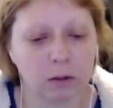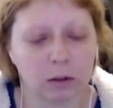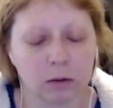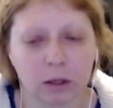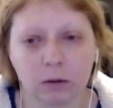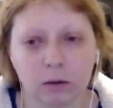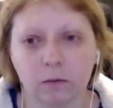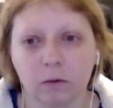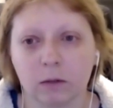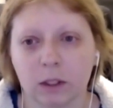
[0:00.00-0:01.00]
In
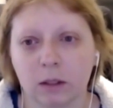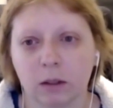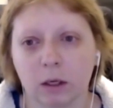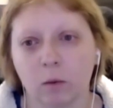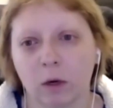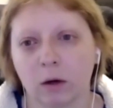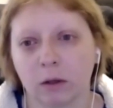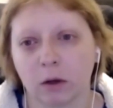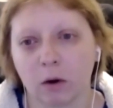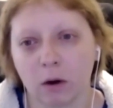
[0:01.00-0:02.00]
2015, they went
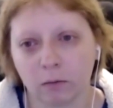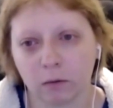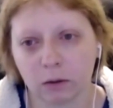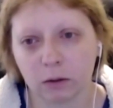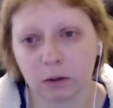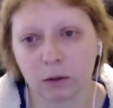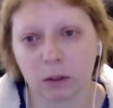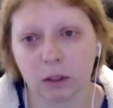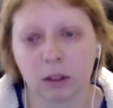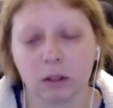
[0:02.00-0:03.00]
on the conference
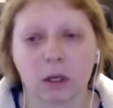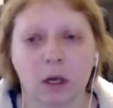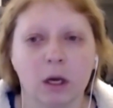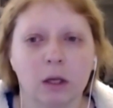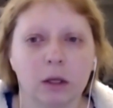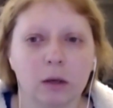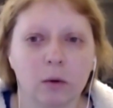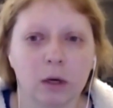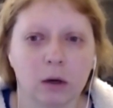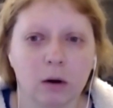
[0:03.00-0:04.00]
circuit. They
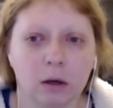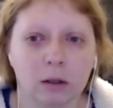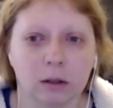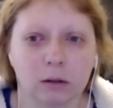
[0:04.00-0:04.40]
went on